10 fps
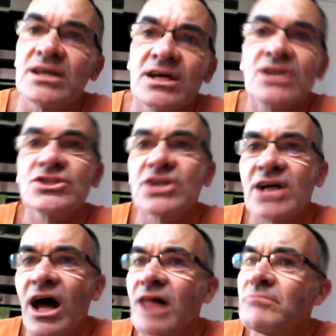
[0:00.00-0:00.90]
she
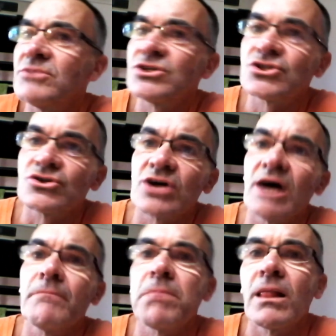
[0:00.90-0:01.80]
called me sugar
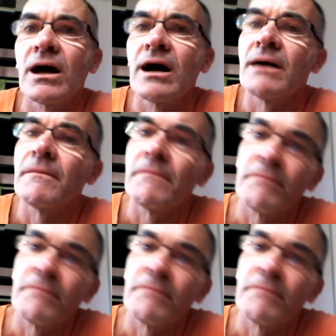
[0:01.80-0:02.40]
plum,